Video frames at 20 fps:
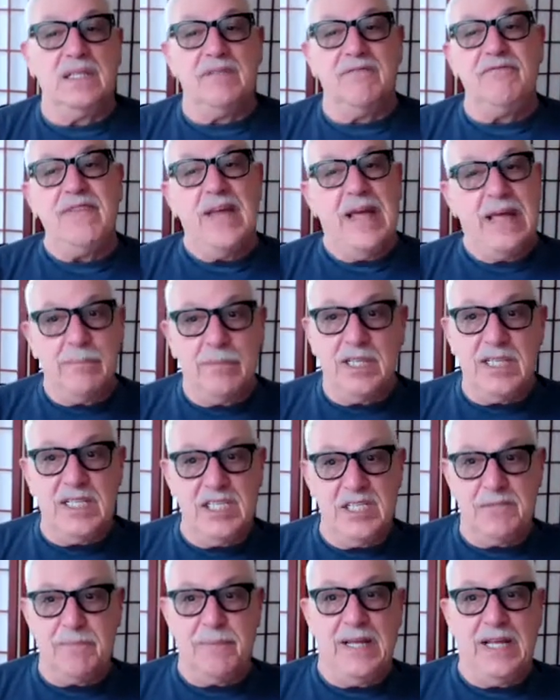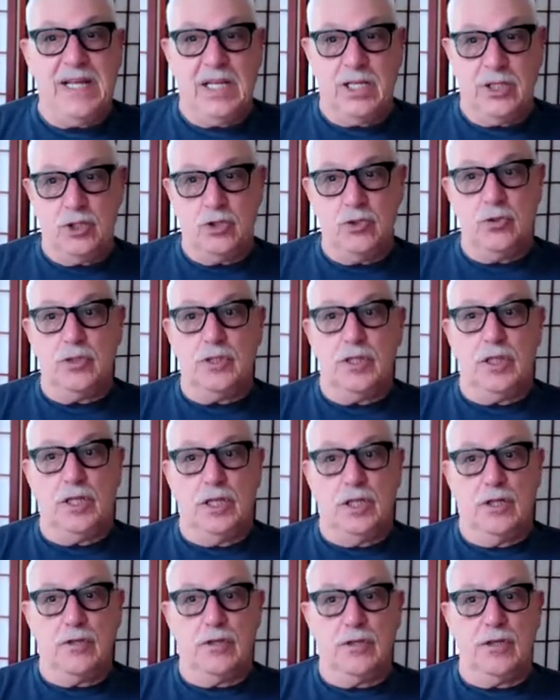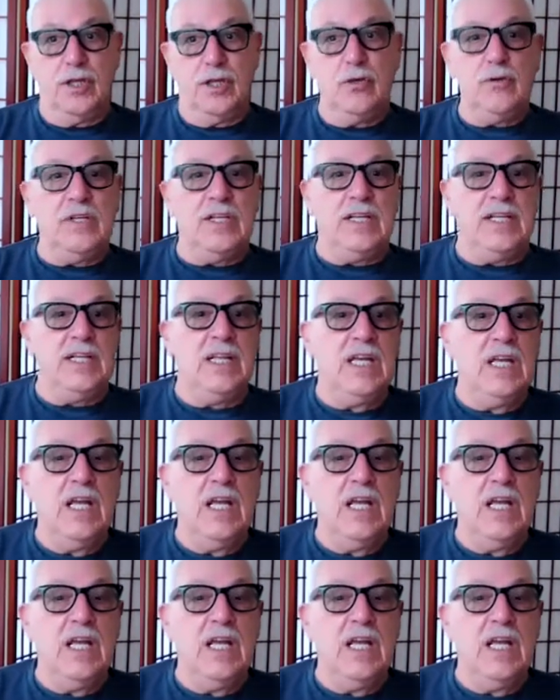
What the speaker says: families being a nuclear unit,